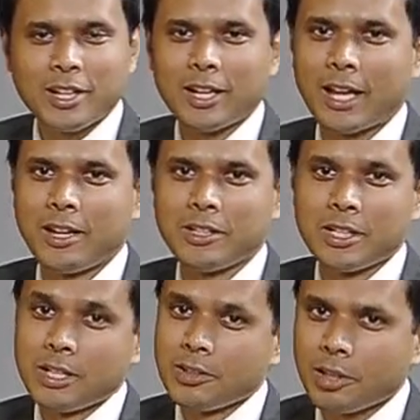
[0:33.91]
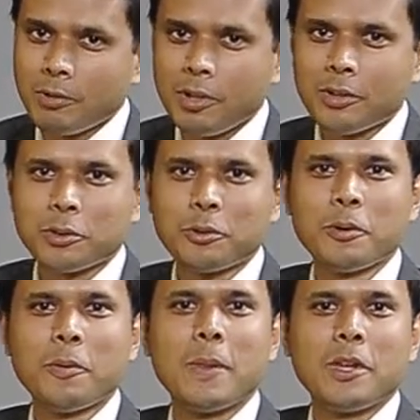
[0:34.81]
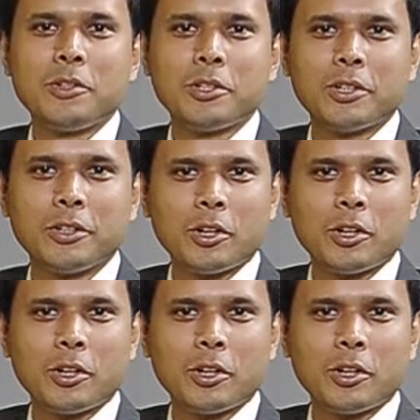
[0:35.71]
and 7 years ago turned